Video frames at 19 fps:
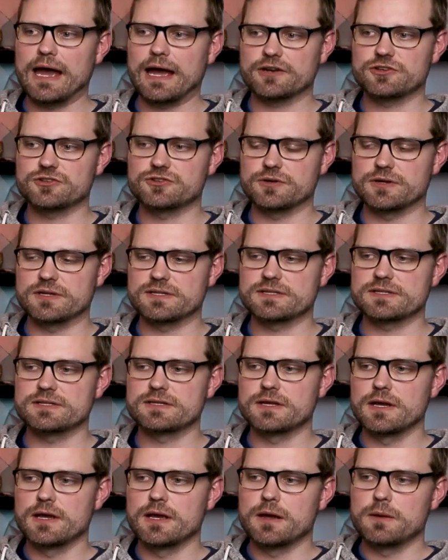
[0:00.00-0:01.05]

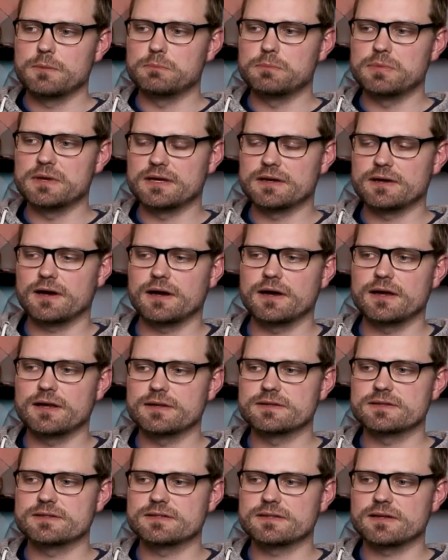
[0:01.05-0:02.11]
actress
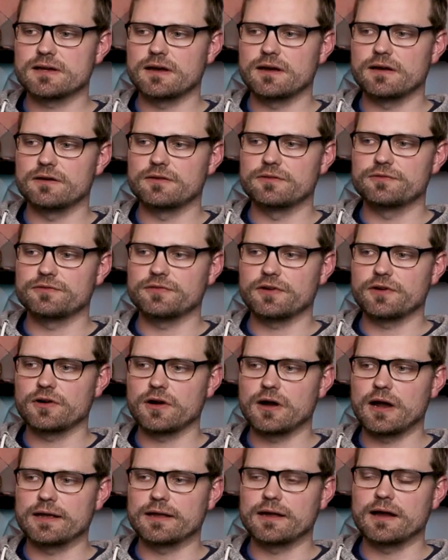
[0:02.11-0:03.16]
because of
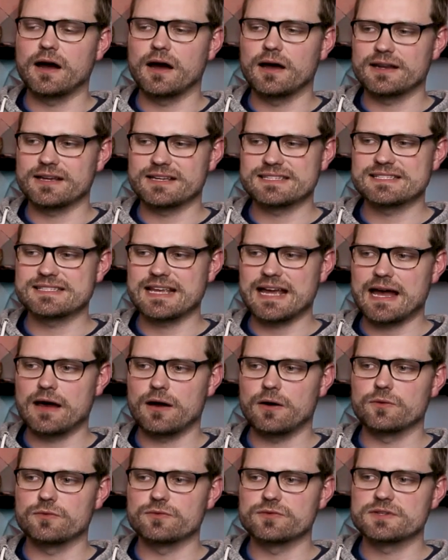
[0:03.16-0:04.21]
her iconic
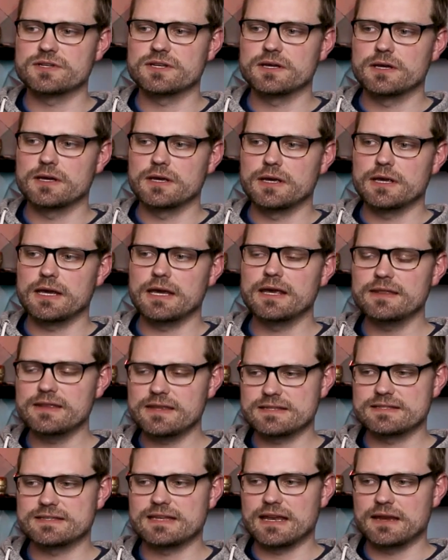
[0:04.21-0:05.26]
sound in
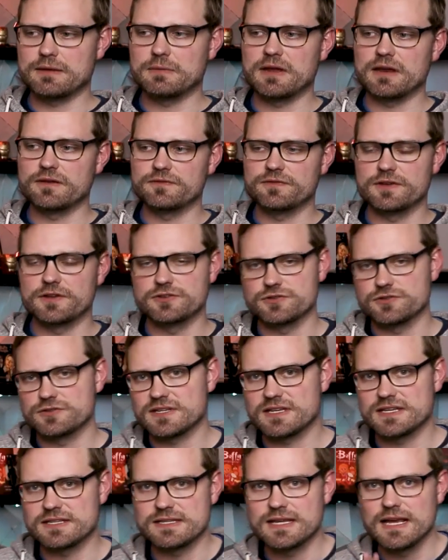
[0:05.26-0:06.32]
these animated features
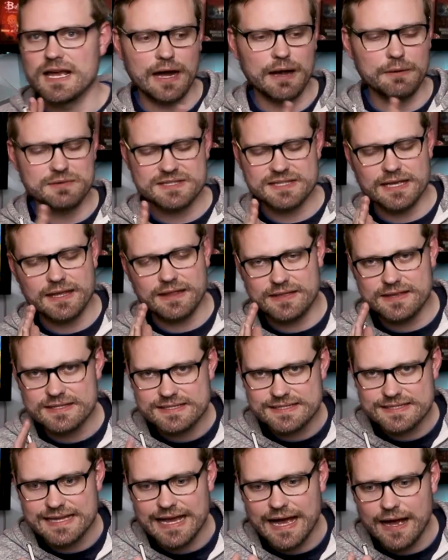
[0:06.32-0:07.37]
because I was like,
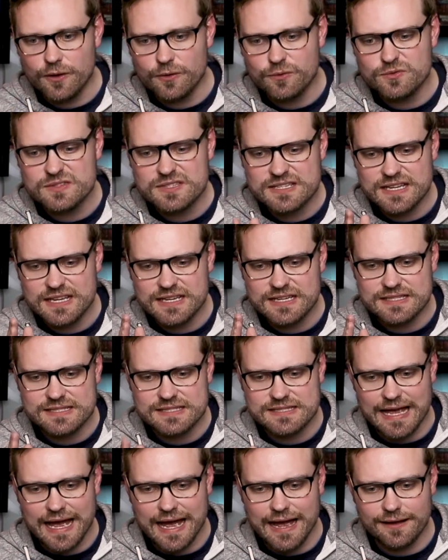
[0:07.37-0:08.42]
this sounds
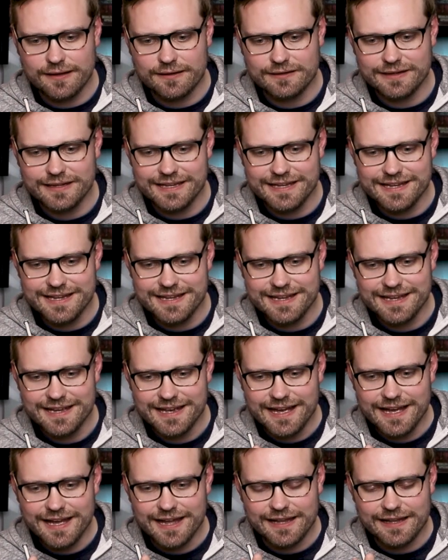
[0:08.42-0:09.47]
exactly
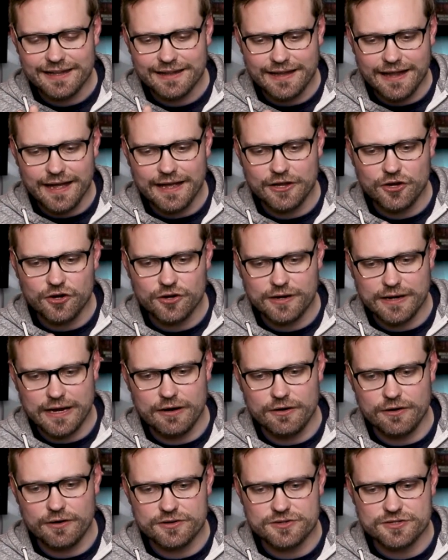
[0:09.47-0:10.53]
like her
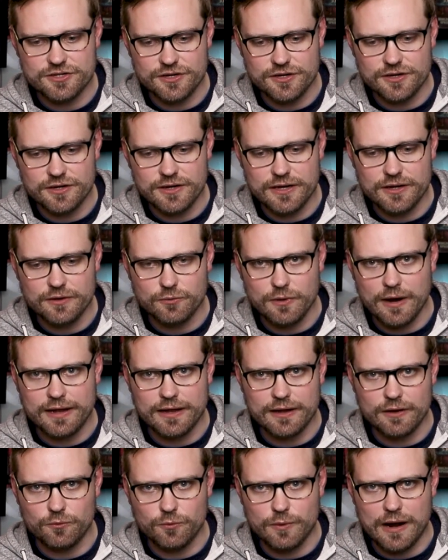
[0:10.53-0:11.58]
character in
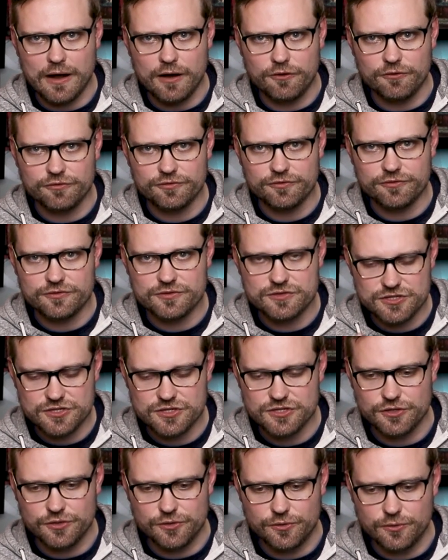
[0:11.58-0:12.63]
Wreck-It Ralph
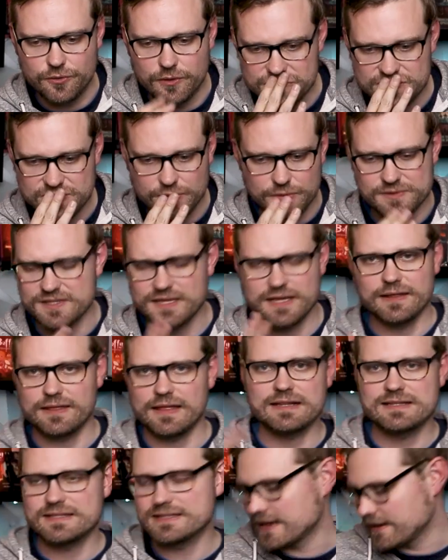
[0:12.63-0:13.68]
2. So I was like,
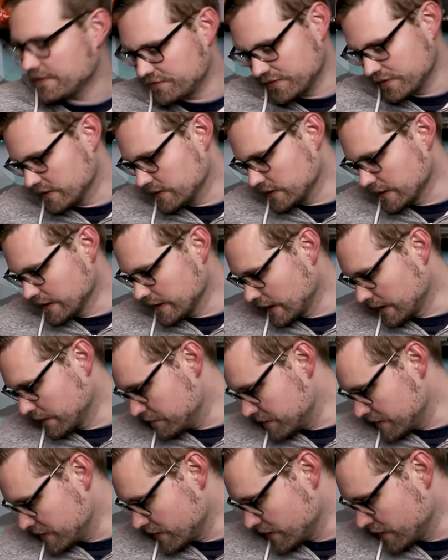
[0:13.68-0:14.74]
that's definitely gotta
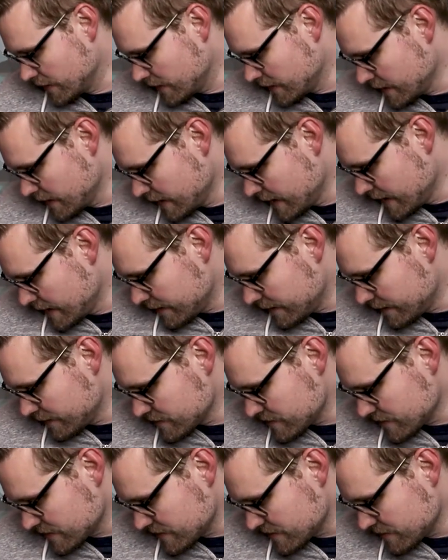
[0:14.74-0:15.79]
be her. And
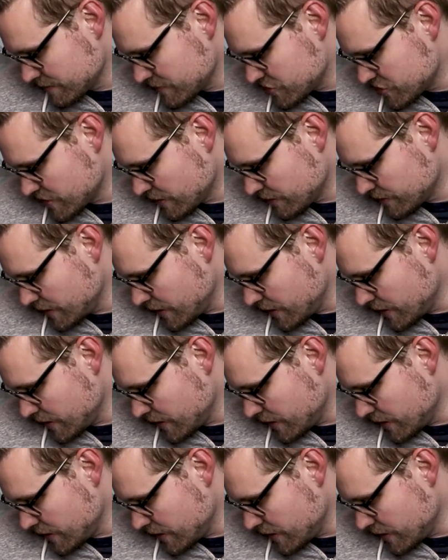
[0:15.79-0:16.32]
there's also Michelle